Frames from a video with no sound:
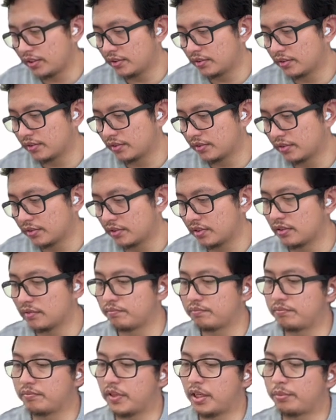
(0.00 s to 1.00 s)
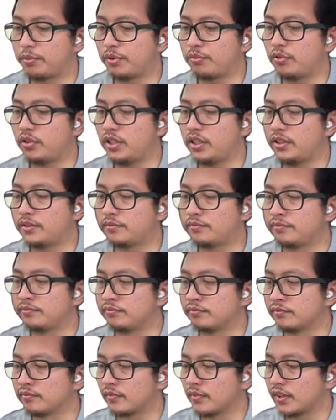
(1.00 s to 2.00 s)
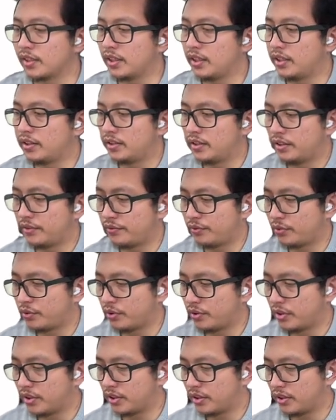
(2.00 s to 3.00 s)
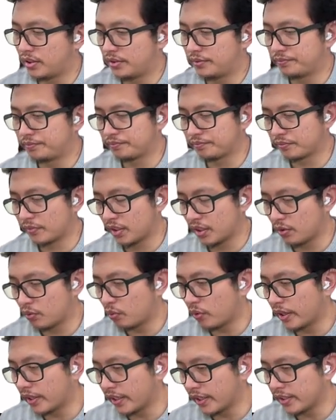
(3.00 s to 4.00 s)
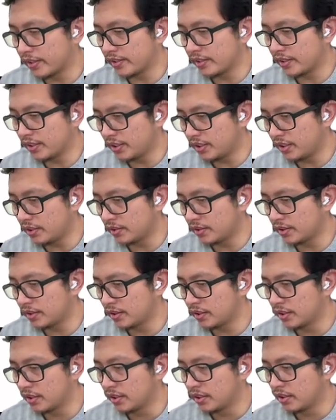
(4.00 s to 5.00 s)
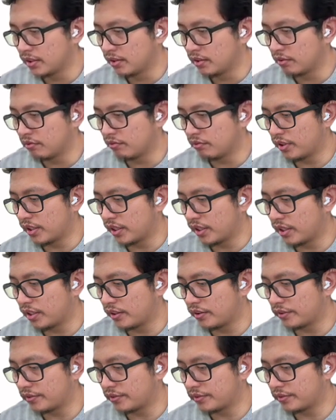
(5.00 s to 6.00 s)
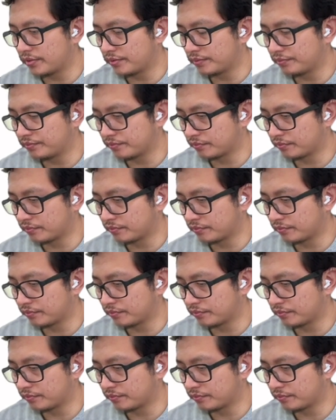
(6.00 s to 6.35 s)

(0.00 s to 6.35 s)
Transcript: right? Hyperbola. And then for y and z, we have